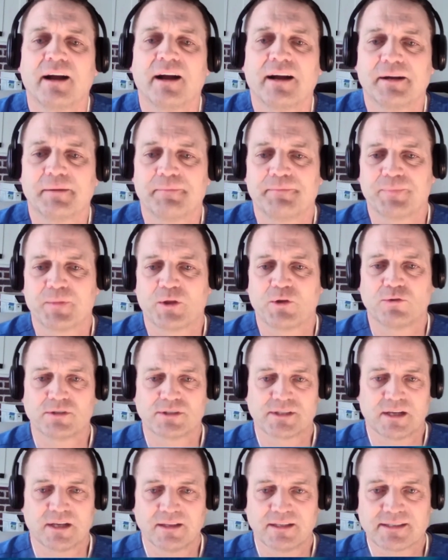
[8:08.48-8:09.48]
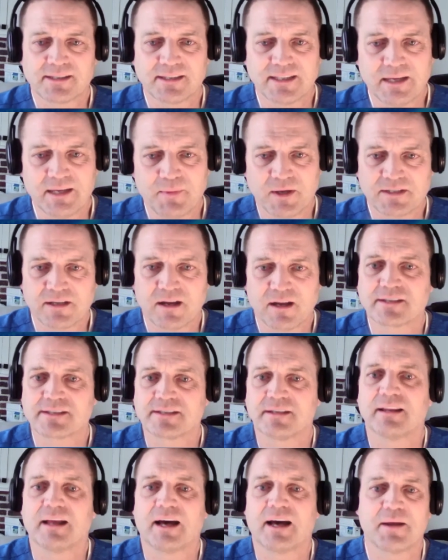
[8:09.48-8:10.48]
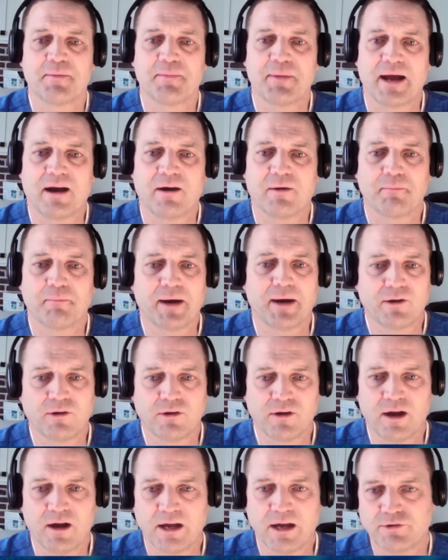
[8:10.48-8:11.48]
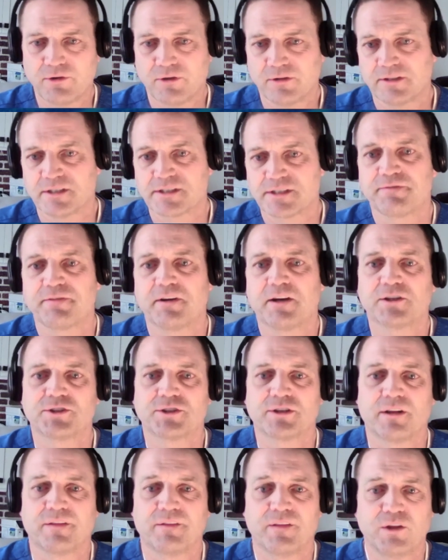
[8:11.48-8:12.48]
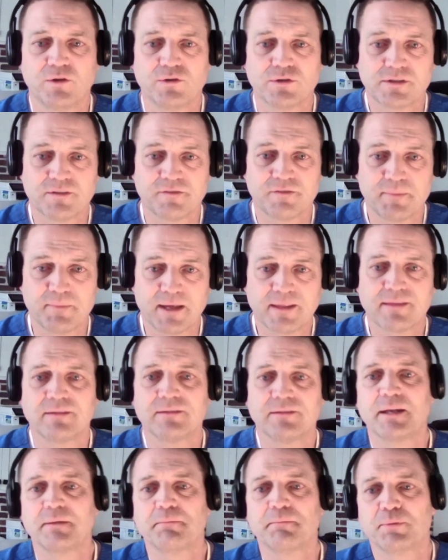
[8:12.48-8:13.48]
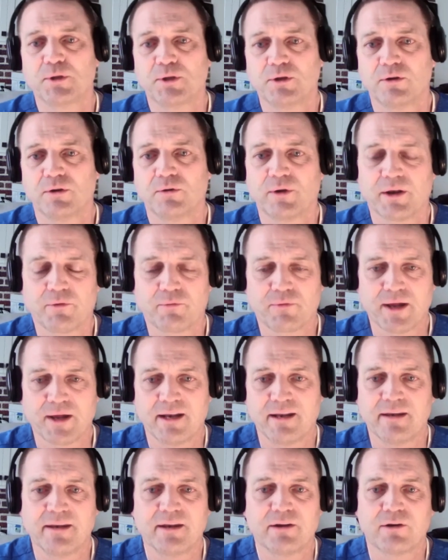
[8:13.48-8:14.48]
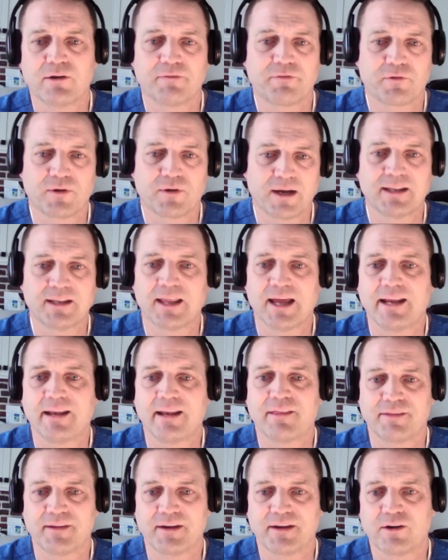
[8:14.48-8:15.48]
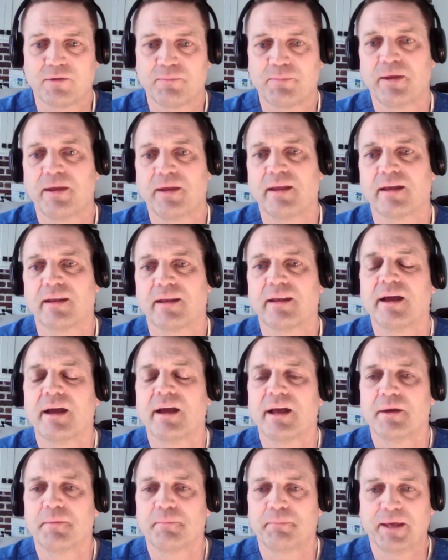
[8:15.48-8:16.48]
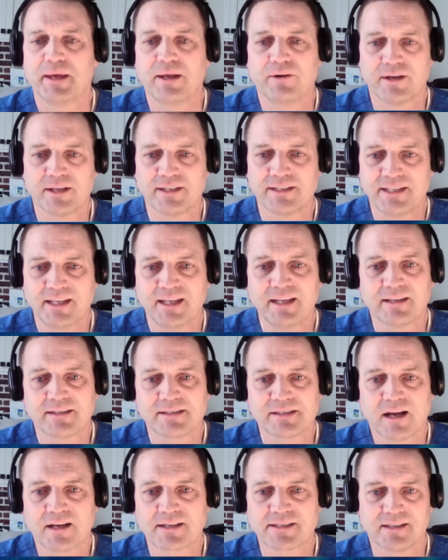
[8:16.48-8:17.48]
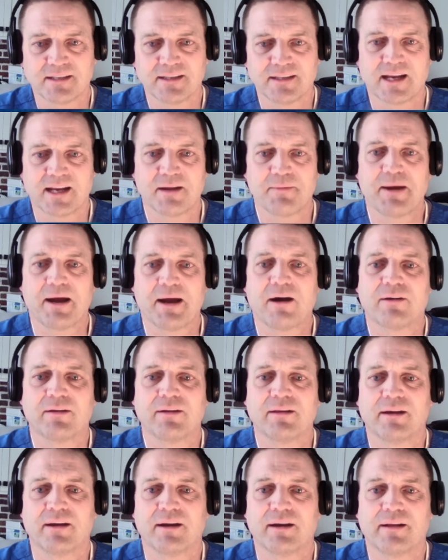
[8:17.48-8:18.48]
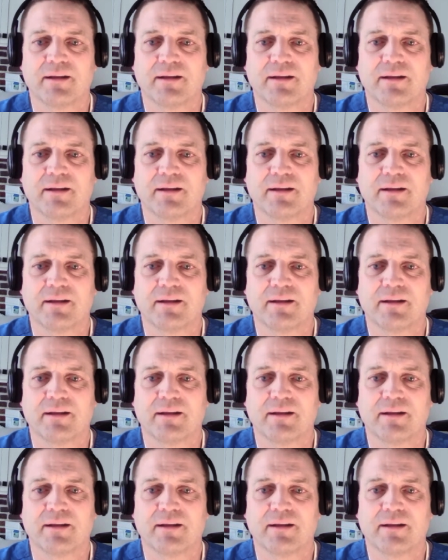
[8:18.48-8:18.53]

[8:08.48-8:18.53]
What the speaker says: Gonzalez Lima talks a lot about mitochondrial dysfunction and the use of methylene blue and red and near infrared light therapy. And Peter Attia talks a lot about